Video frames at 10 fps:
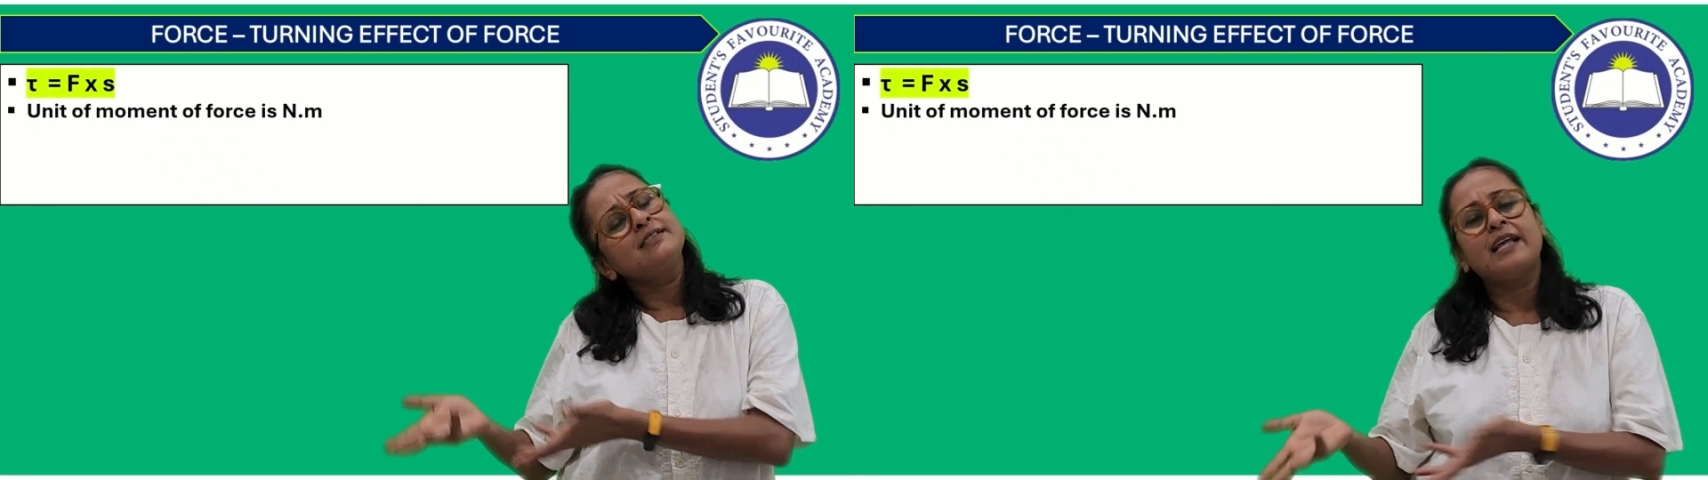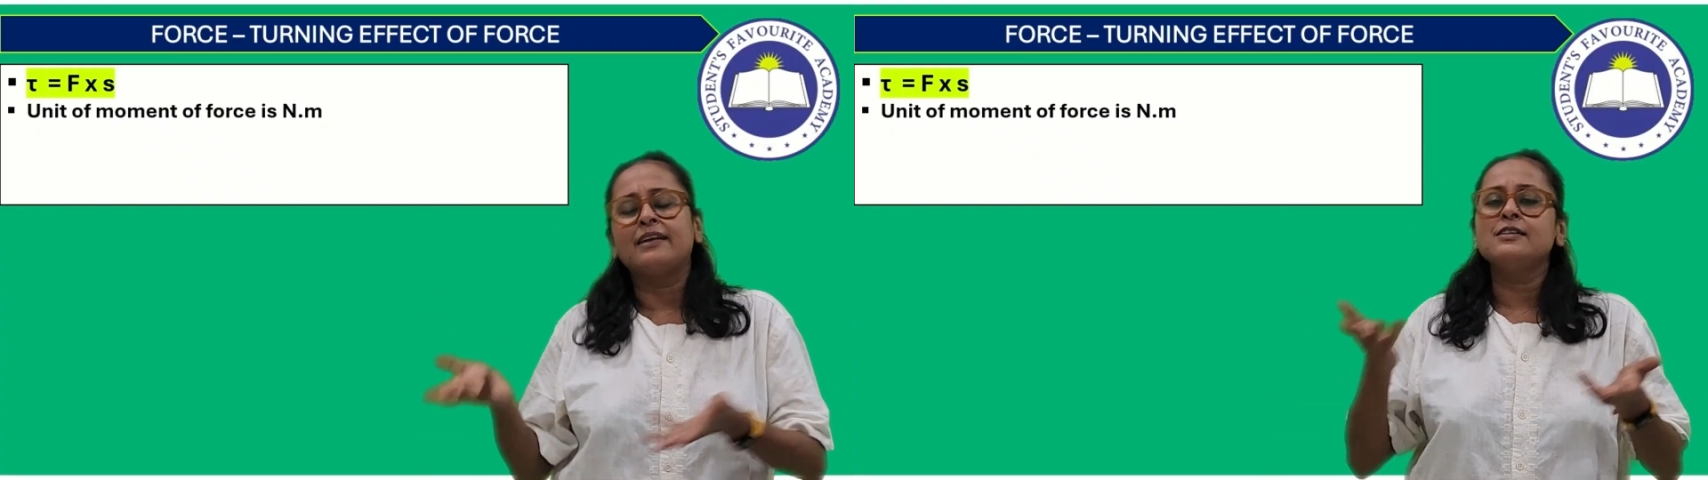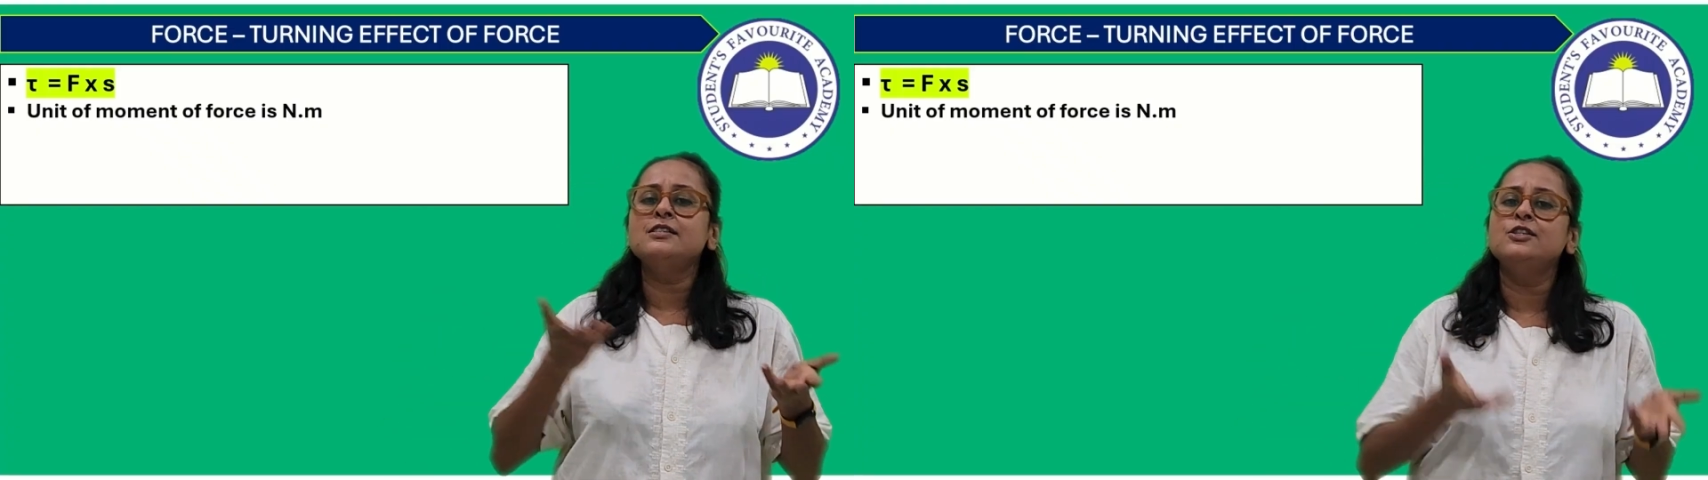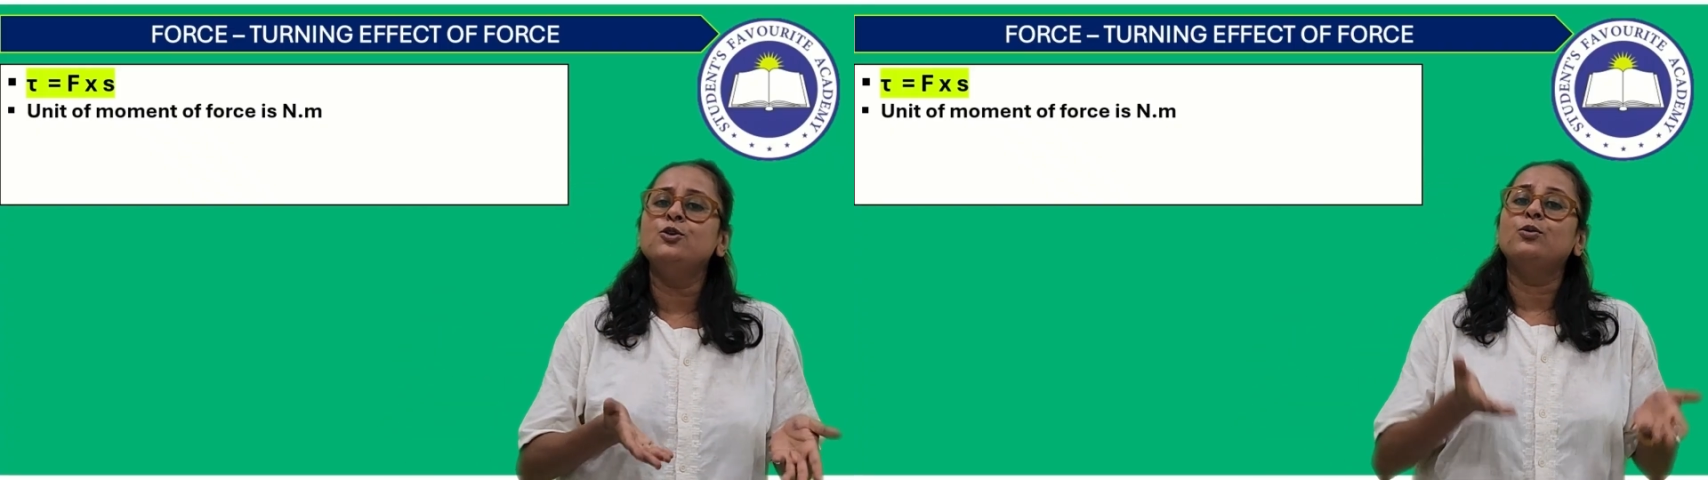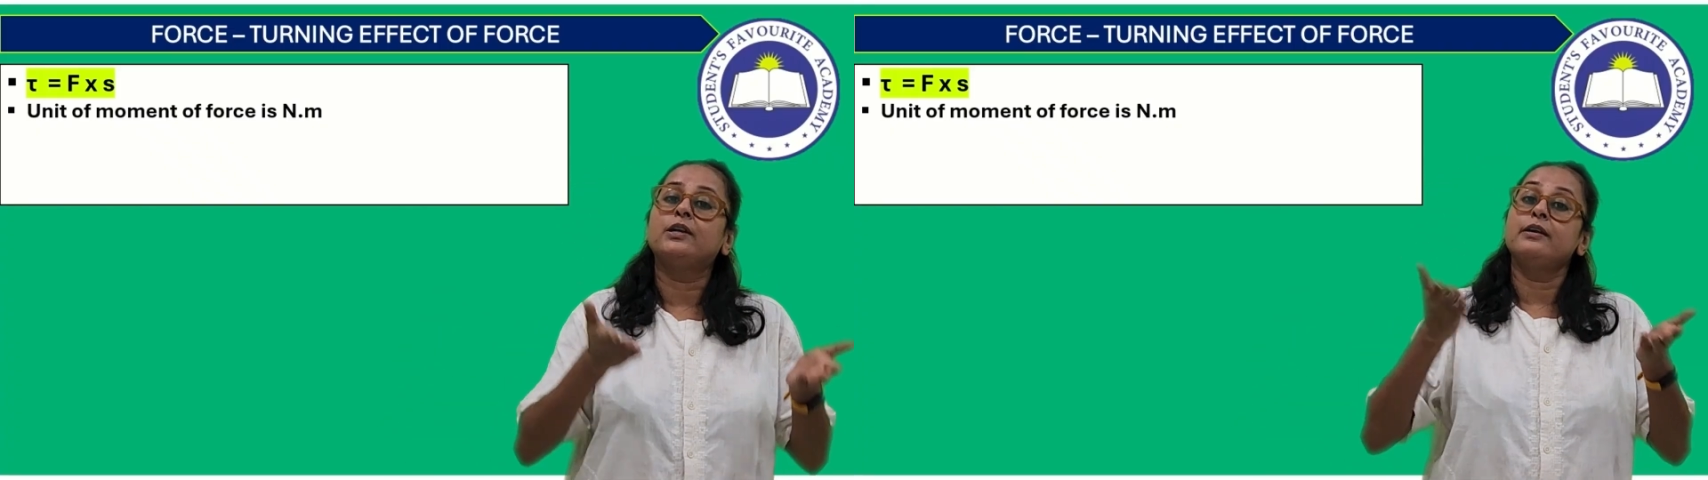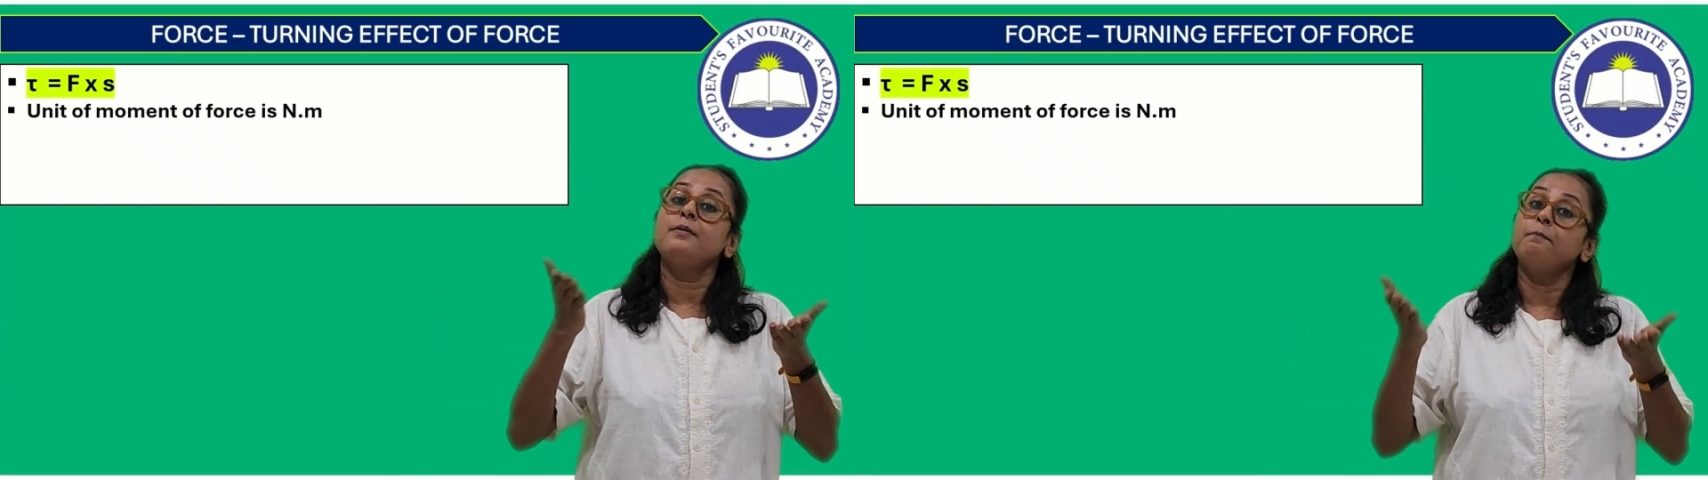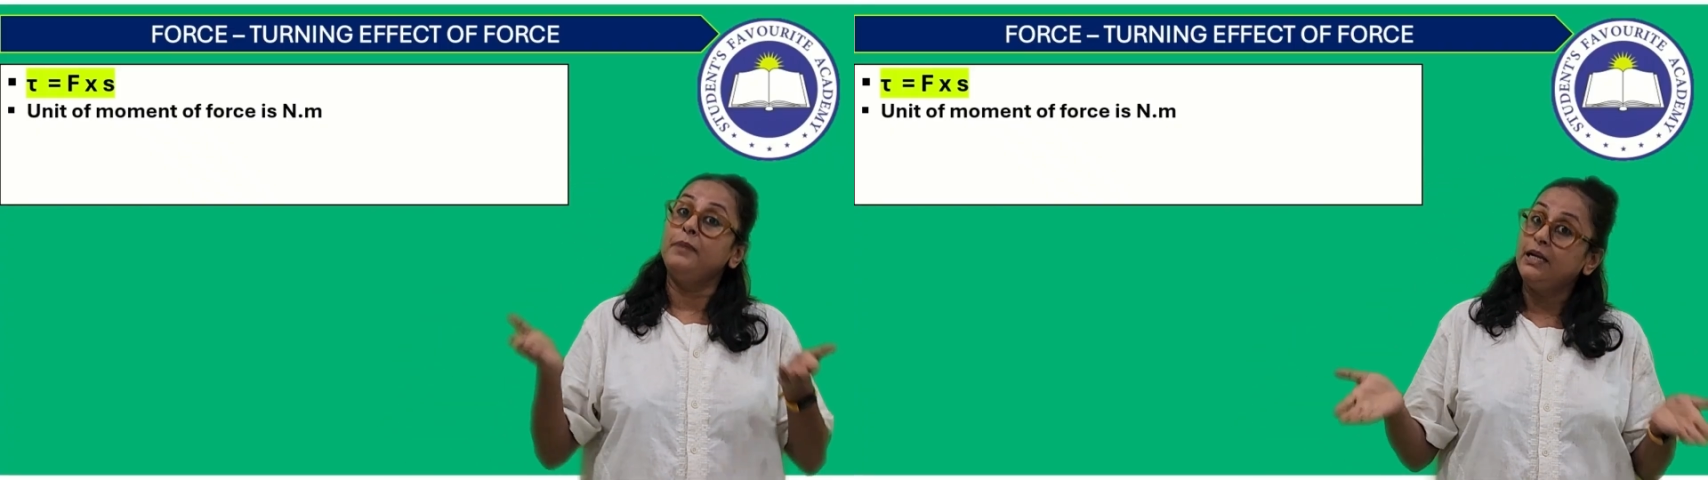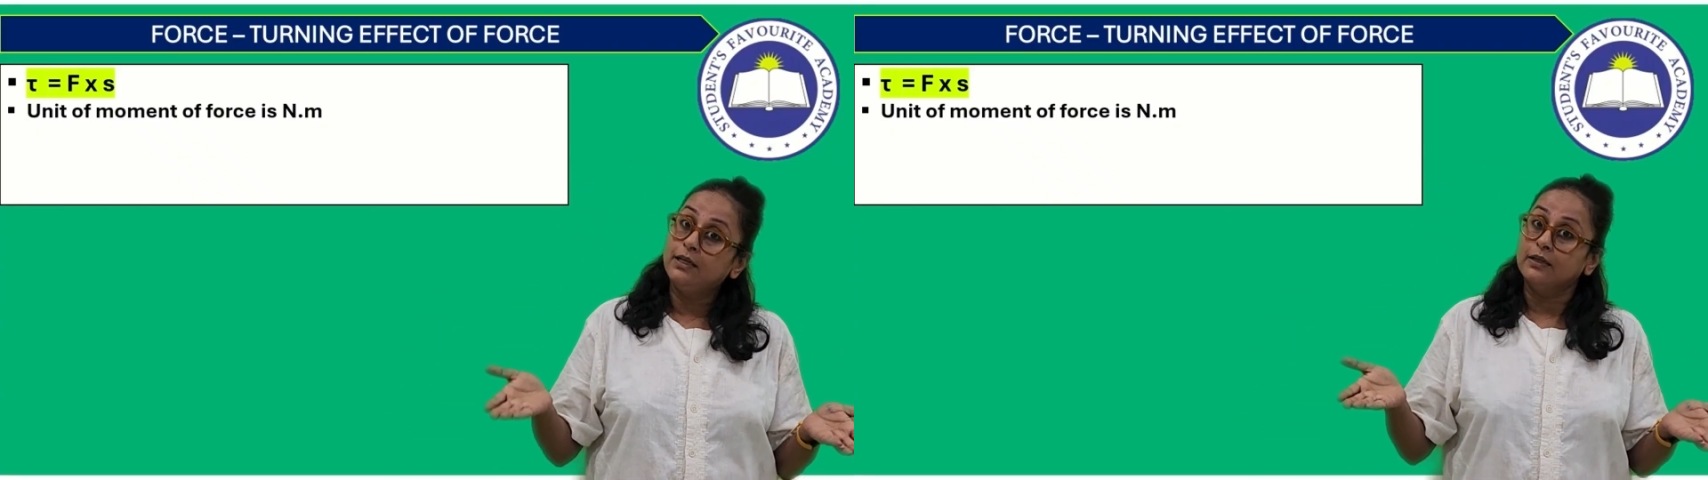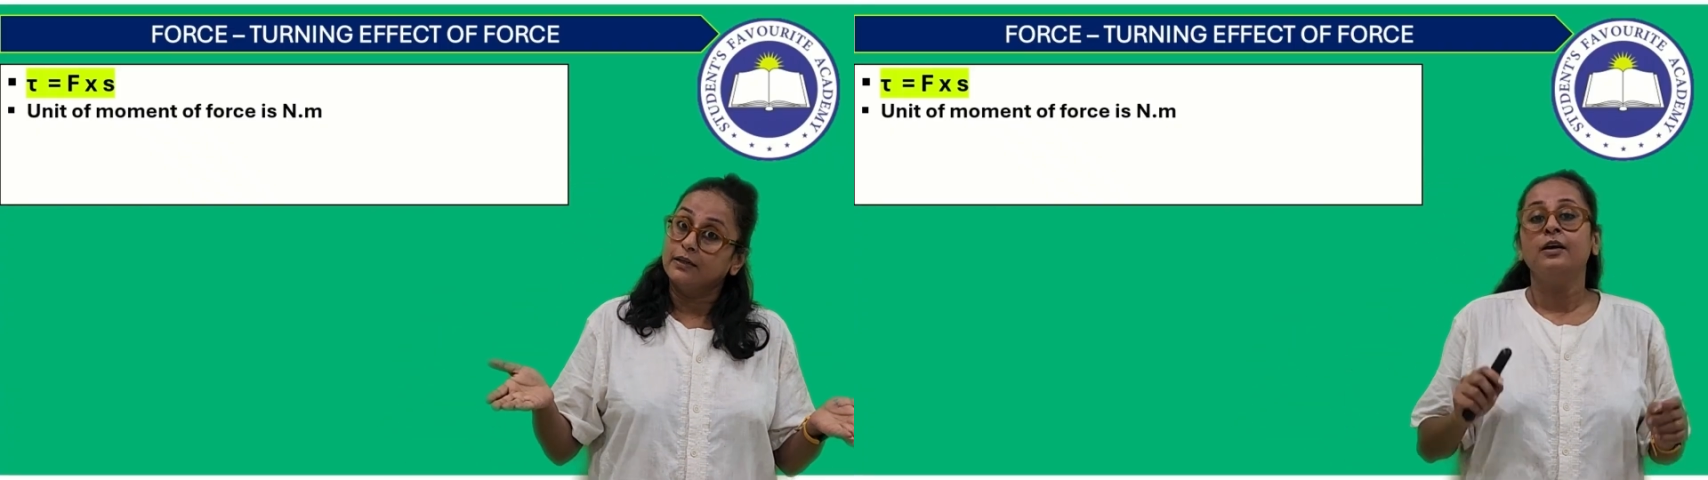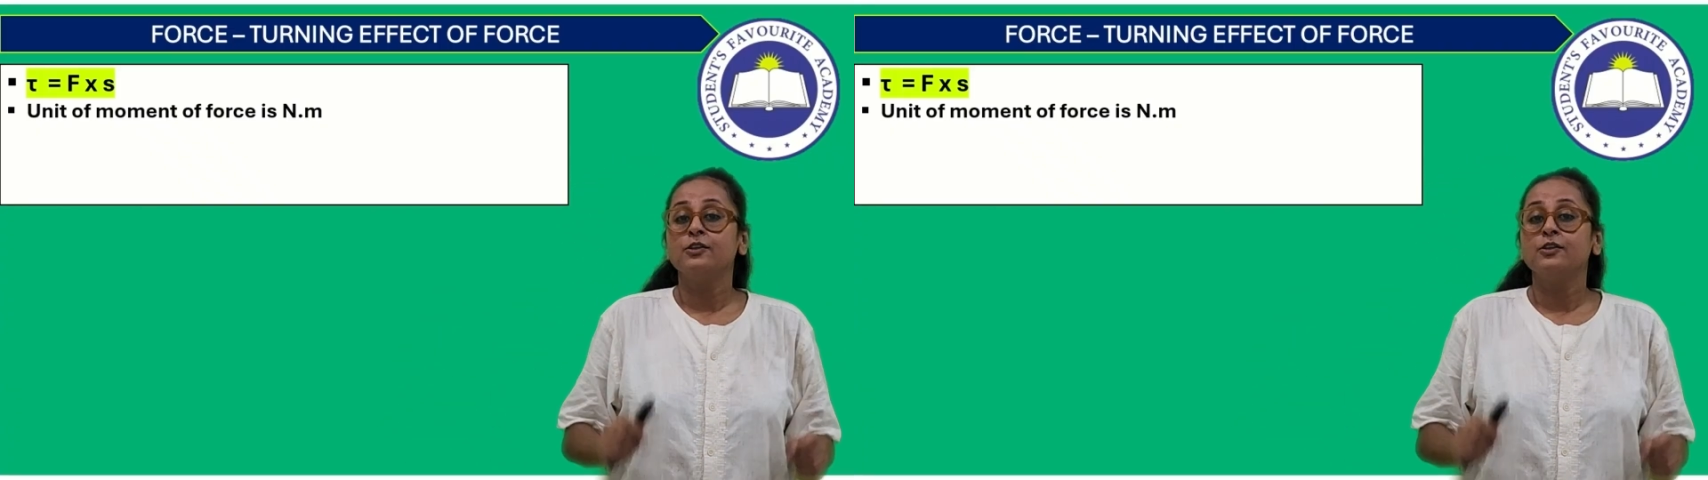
that is Newton meter.